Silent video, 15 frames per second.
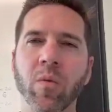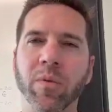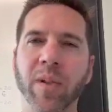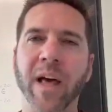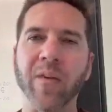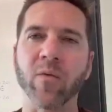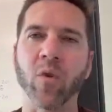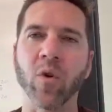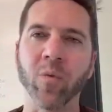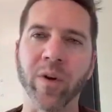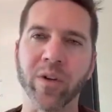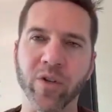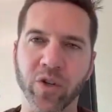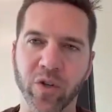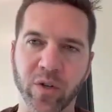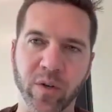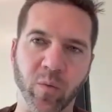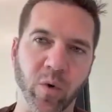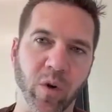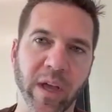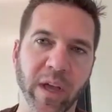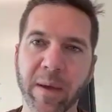platform, which
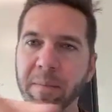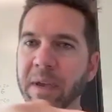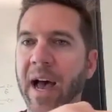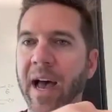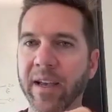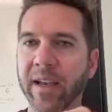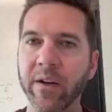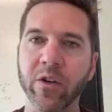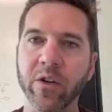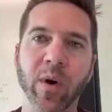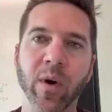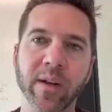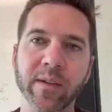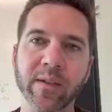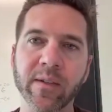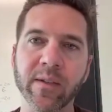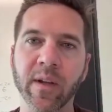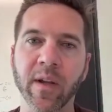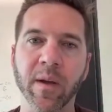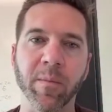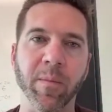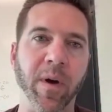will API into us,
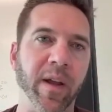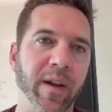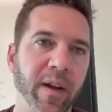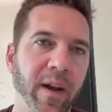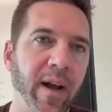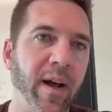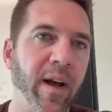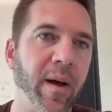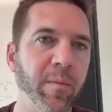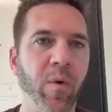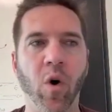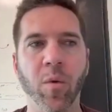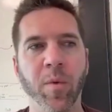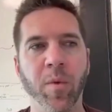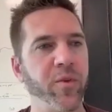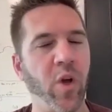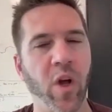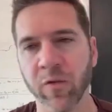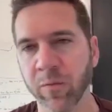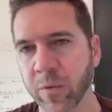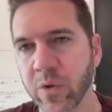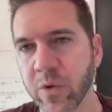but almost all
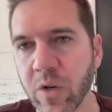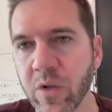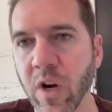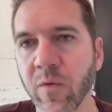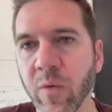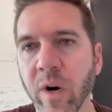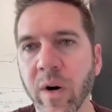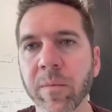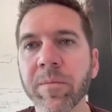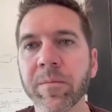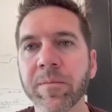of them use our software.